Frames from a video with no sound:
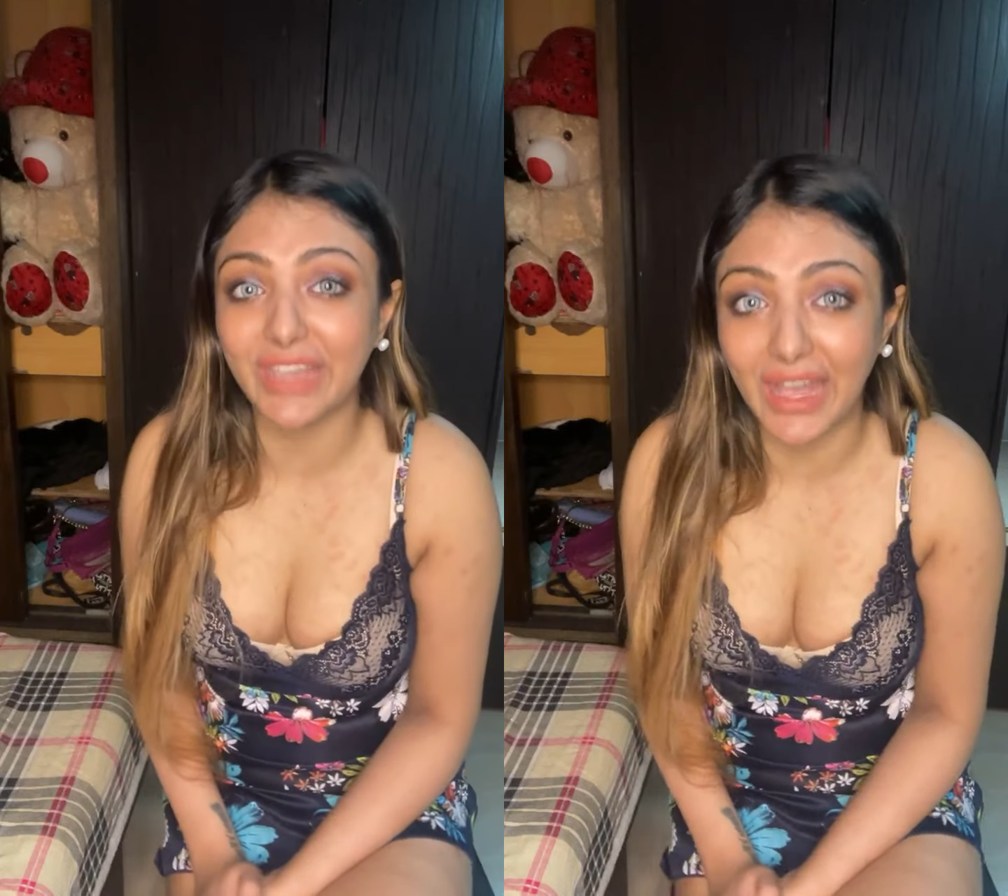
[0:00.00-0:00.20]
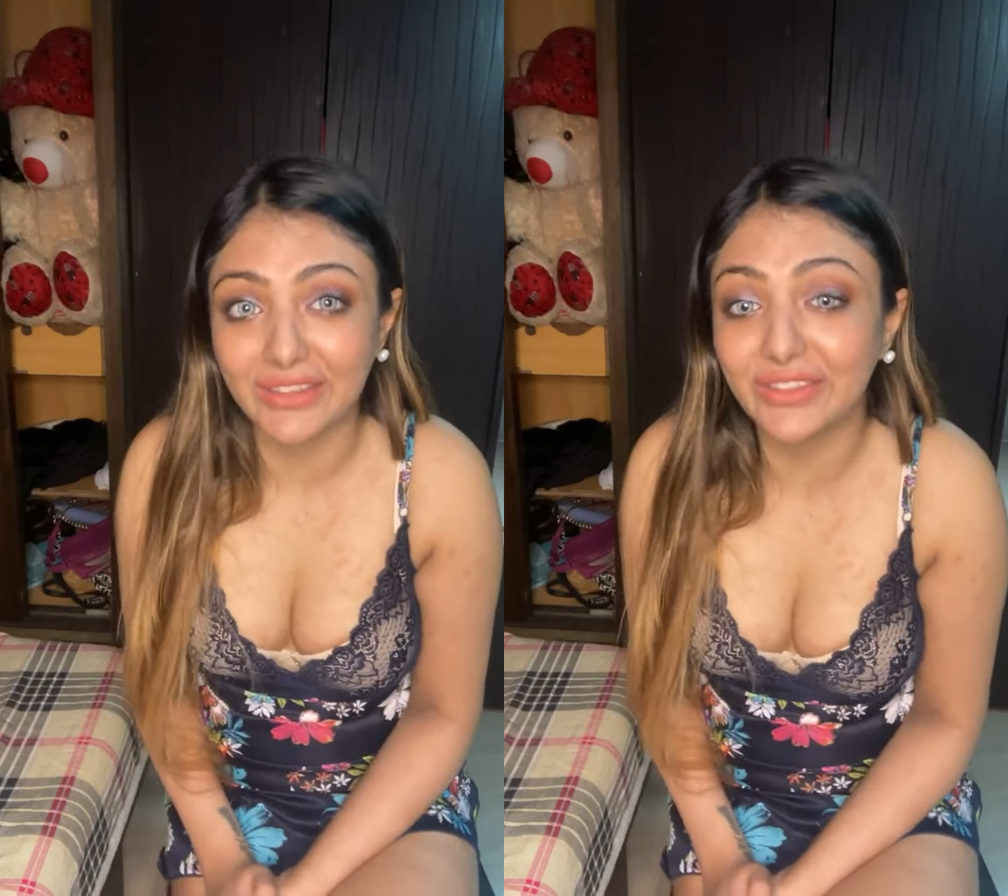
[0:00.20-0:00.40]

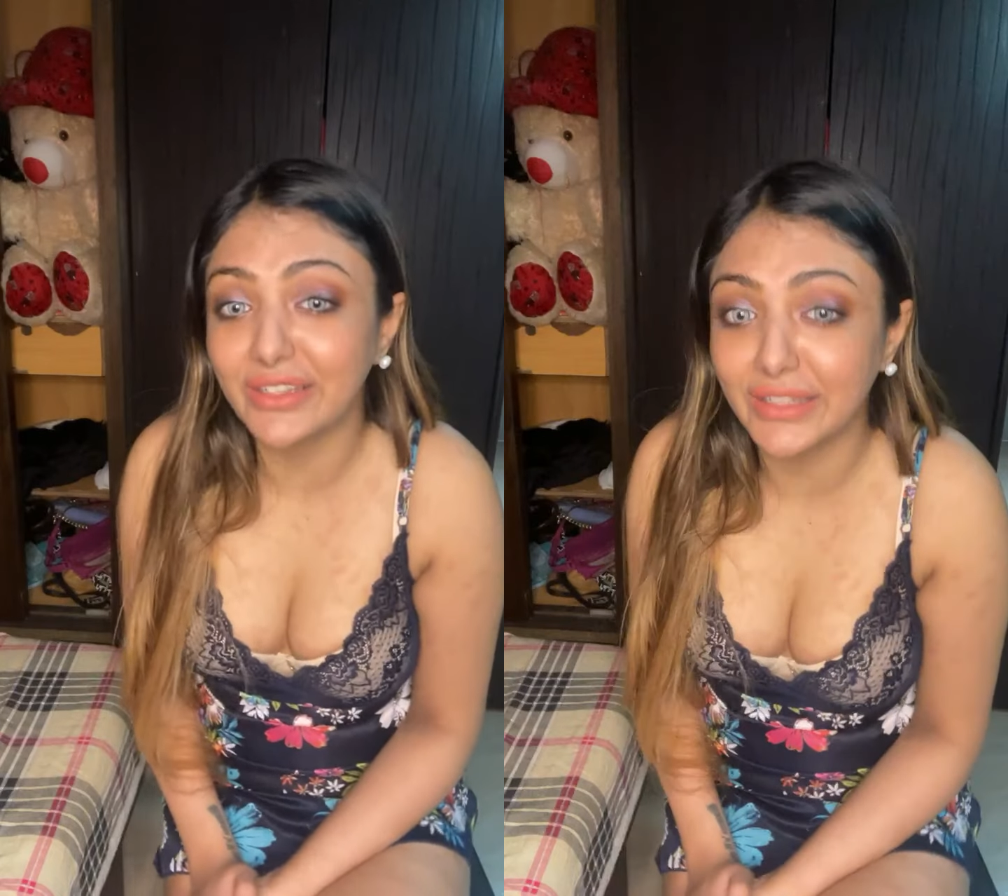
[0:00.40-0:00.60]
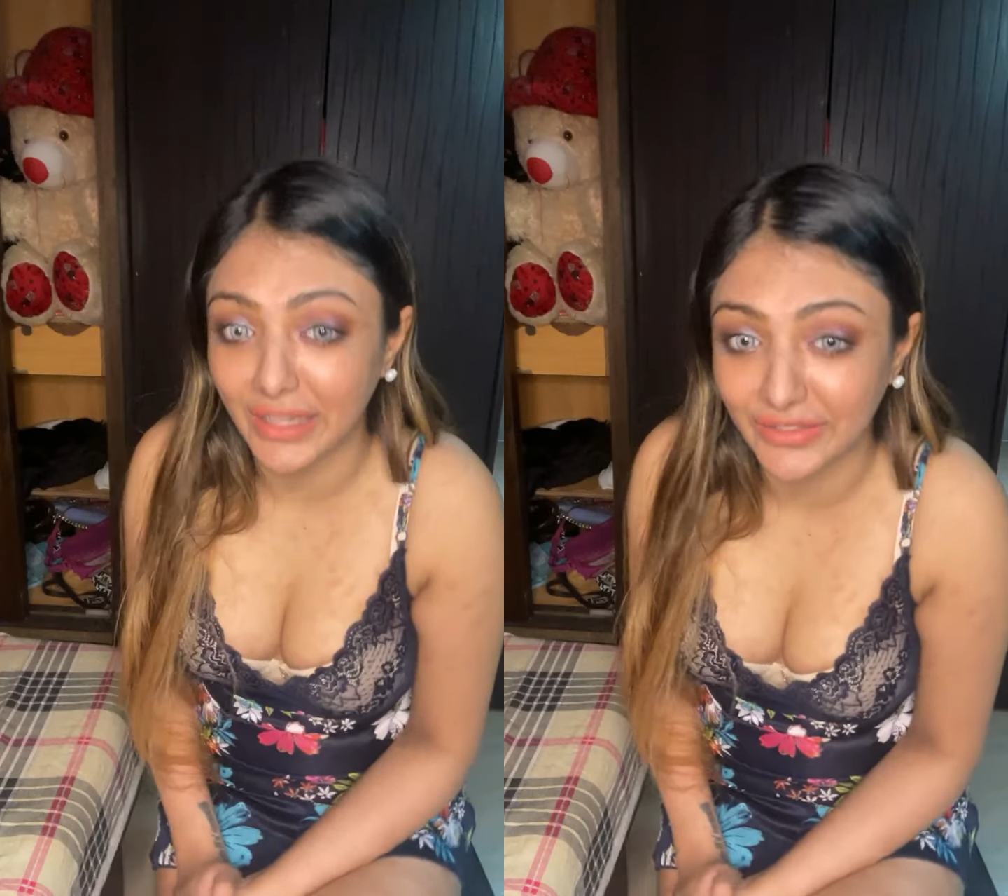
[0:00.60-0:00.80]

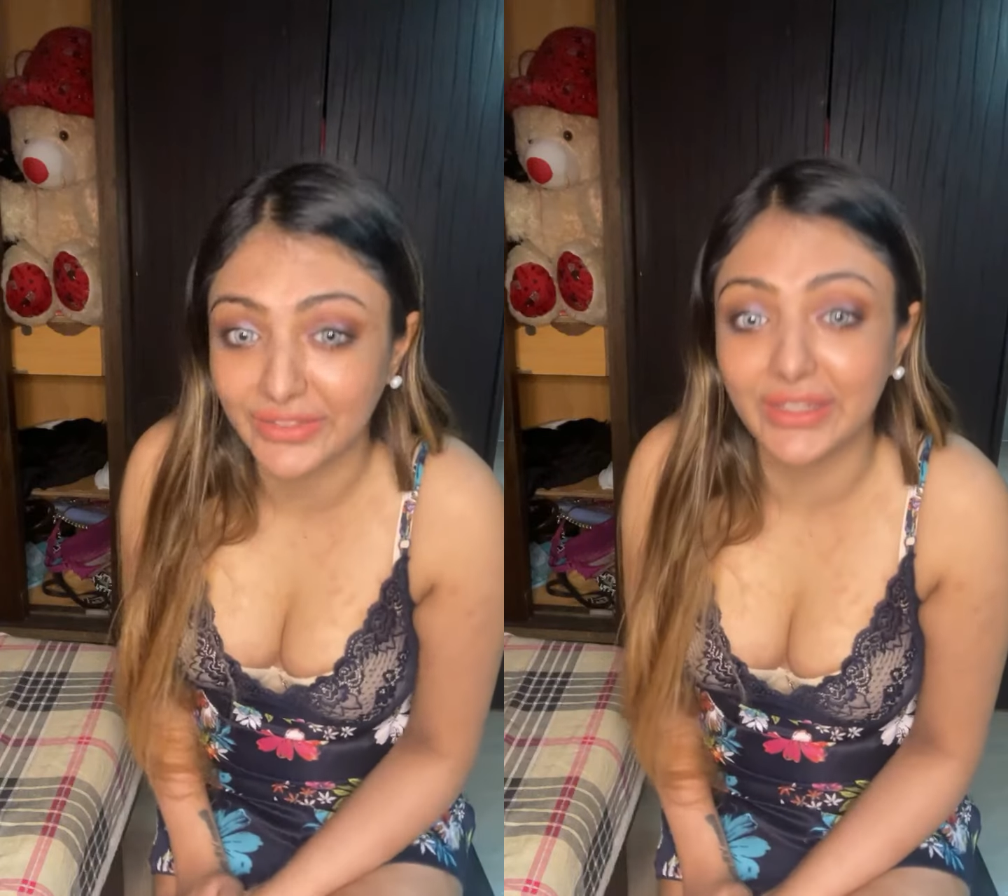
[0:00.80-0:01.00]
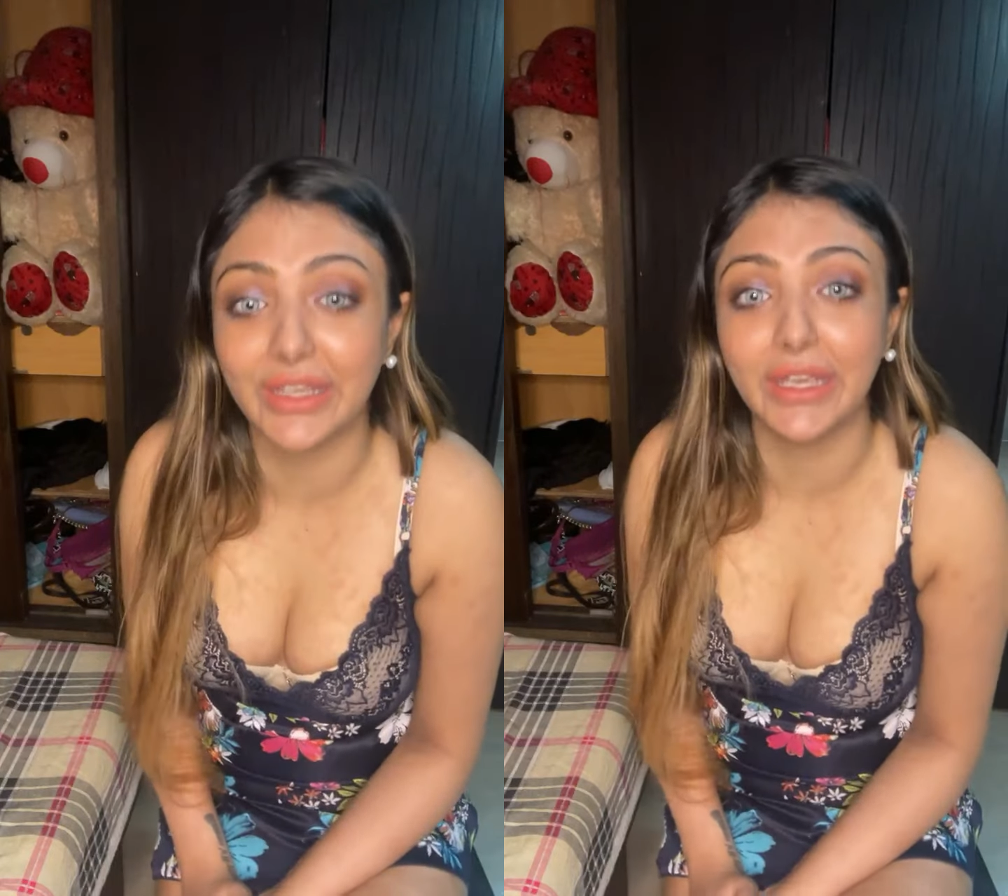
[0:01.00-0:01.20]
cancelled
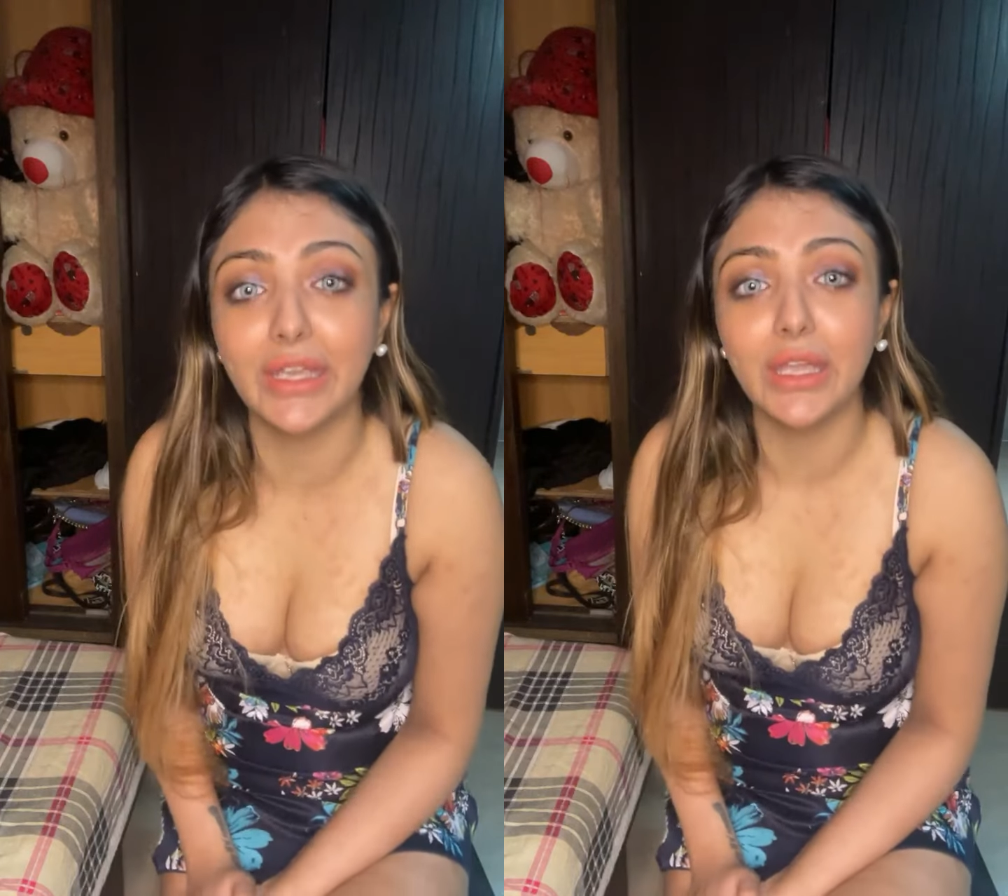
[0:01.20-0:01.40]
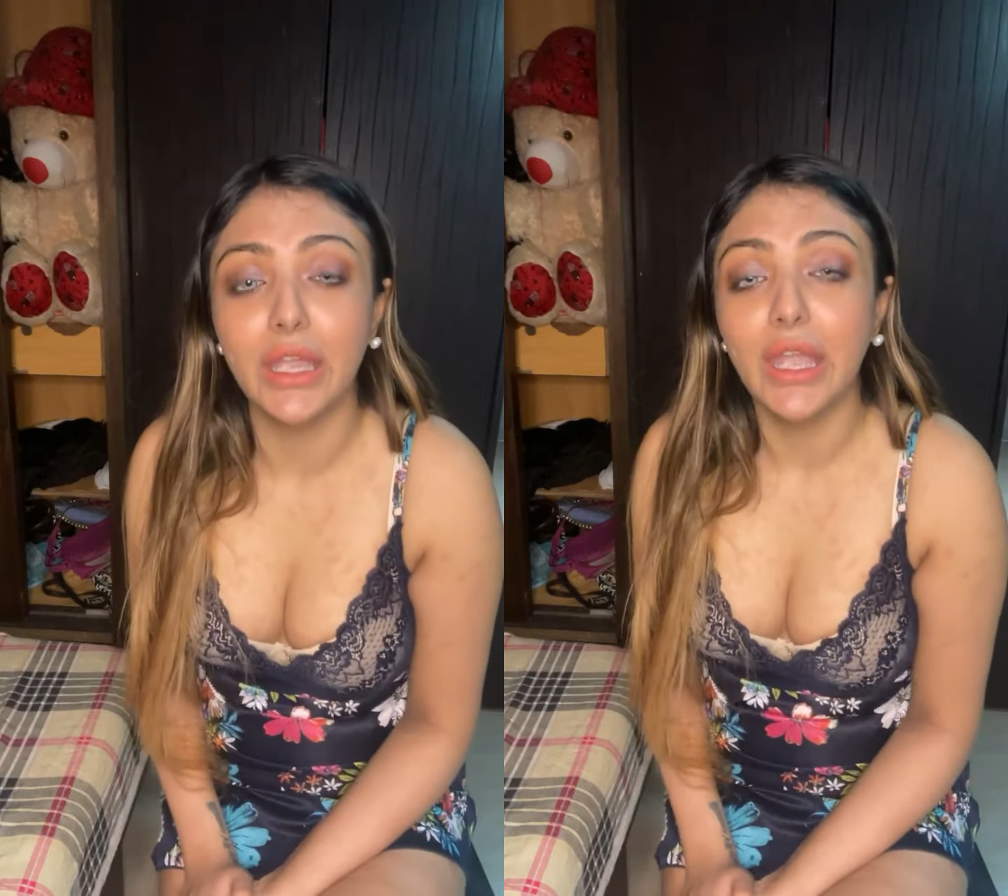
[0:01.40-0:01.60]

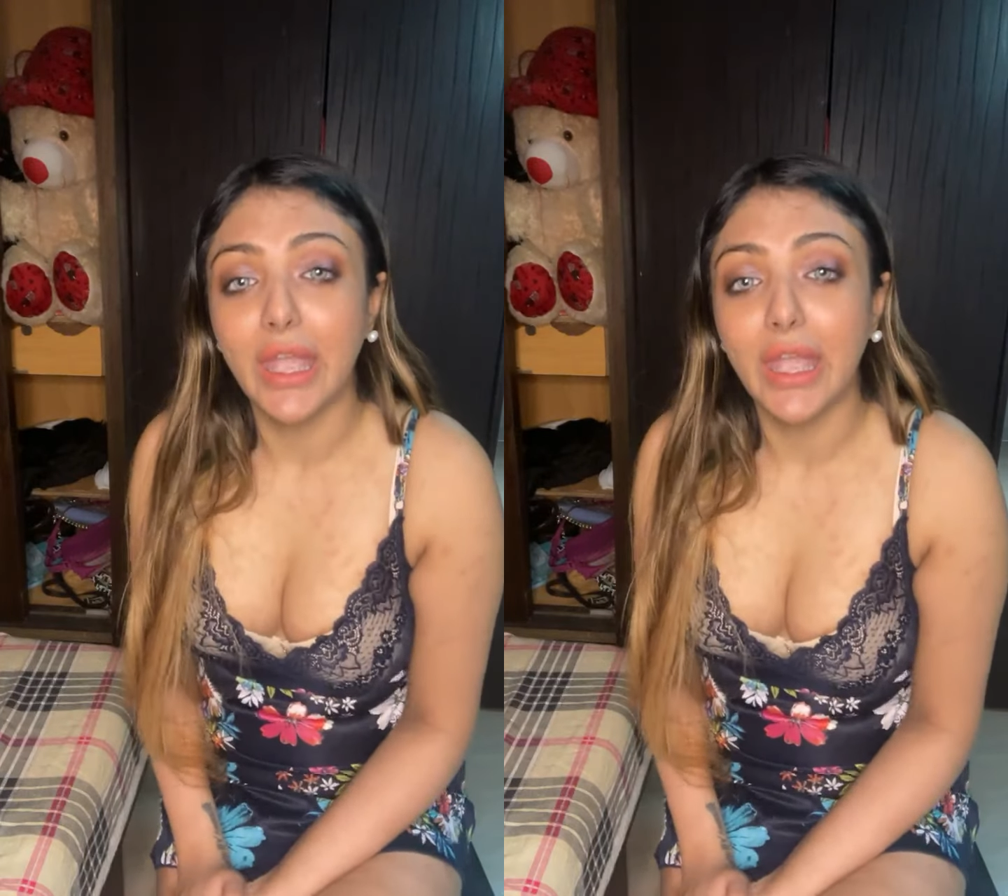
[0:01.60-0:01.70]
yesterday.